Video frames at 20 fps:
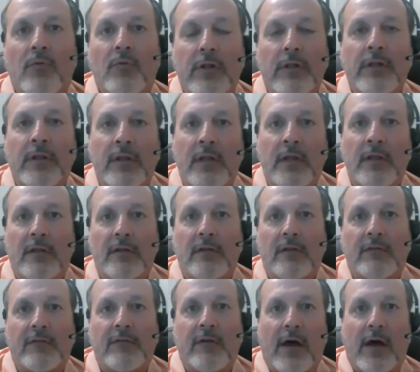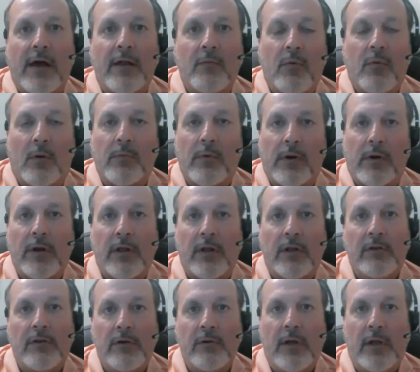really need to decide what we're going
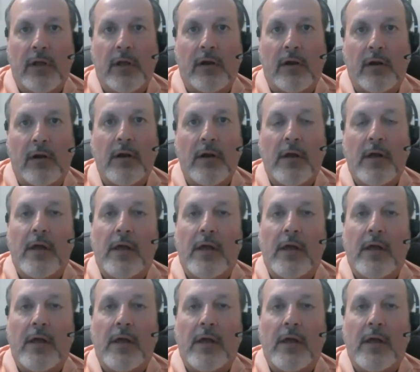to do here,